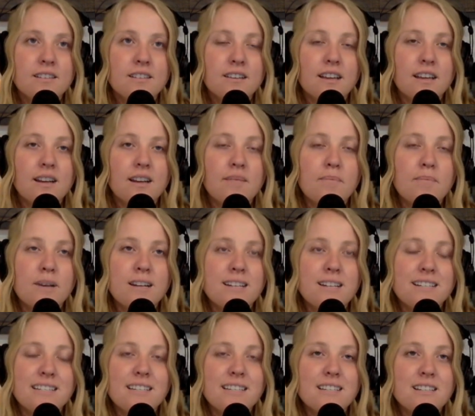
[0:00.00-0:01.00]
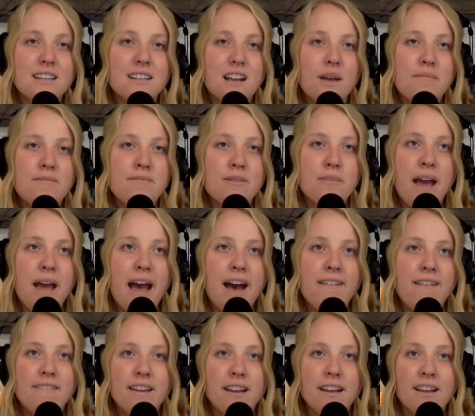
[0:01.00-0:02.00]
And abundance doesn't come from
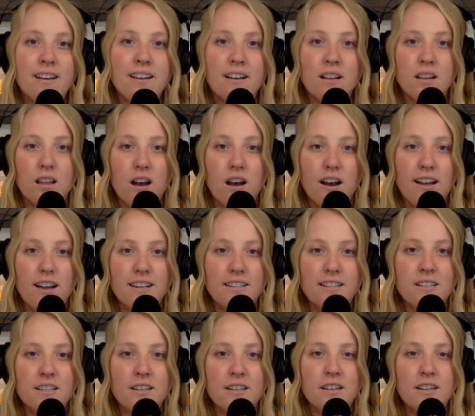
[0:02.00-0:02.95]
having a lot.